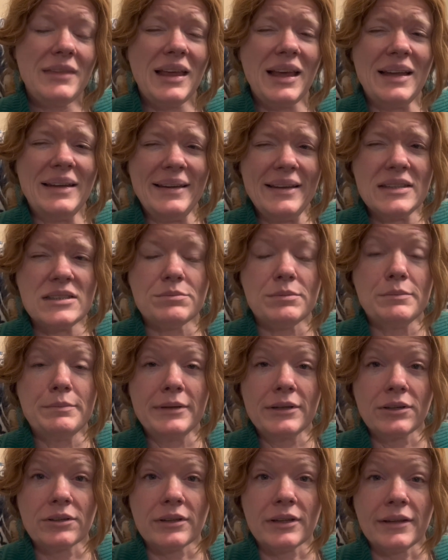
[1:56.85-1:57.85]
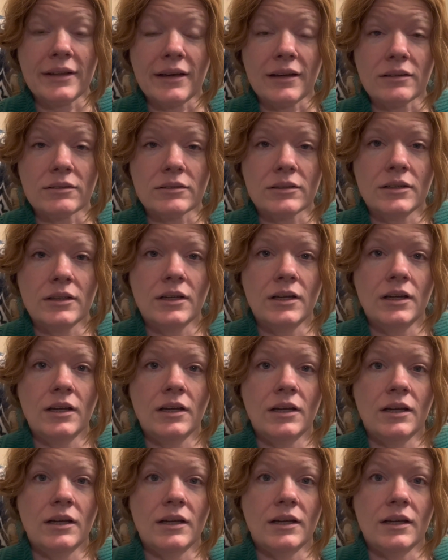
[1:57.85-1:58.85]
needs to be bigger than that.
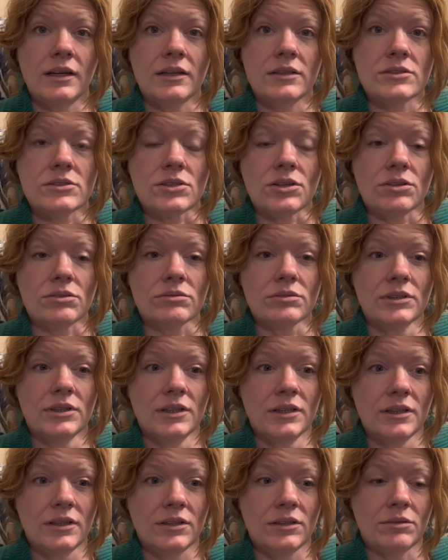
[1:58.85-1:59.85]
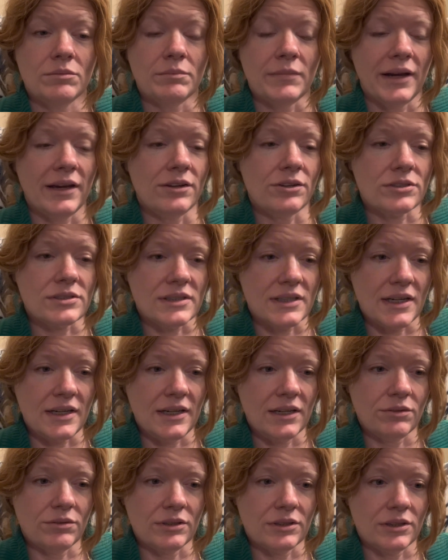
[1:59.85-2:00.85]
So my
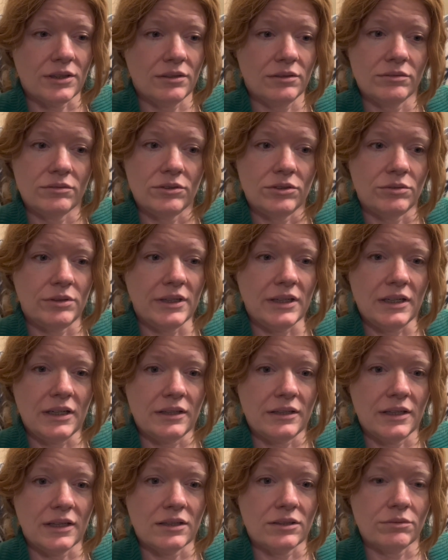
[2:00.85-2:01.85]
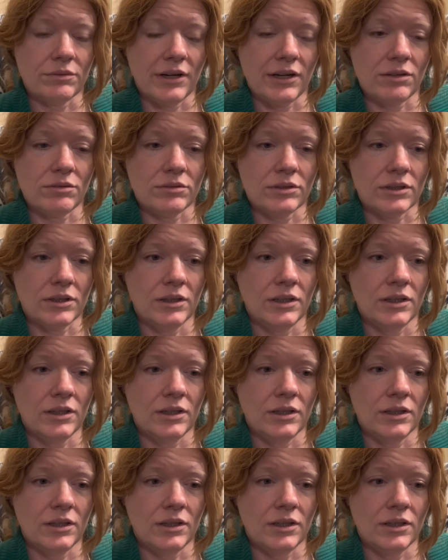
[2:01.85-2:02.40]
understanding with doing anything in the round